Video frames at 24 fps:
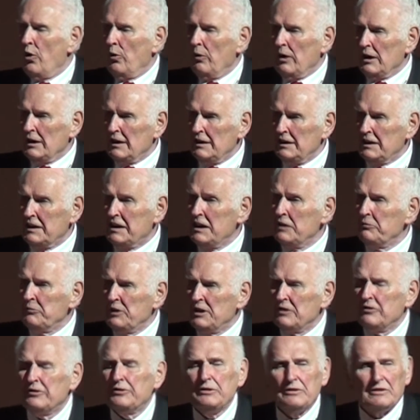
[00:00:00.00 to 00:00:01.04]
Well, I'll give
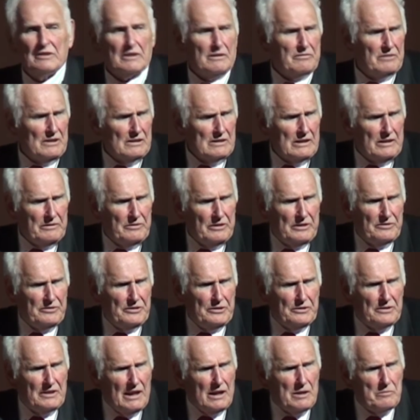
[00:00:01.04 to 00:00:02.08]
you a
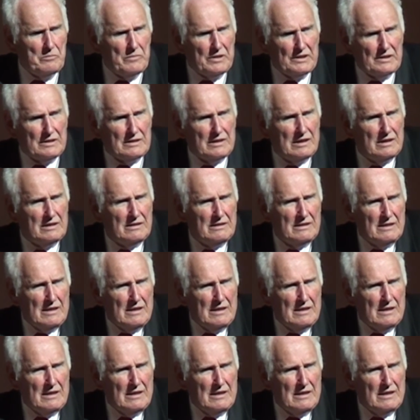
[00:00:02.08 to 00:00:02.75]
few numbers.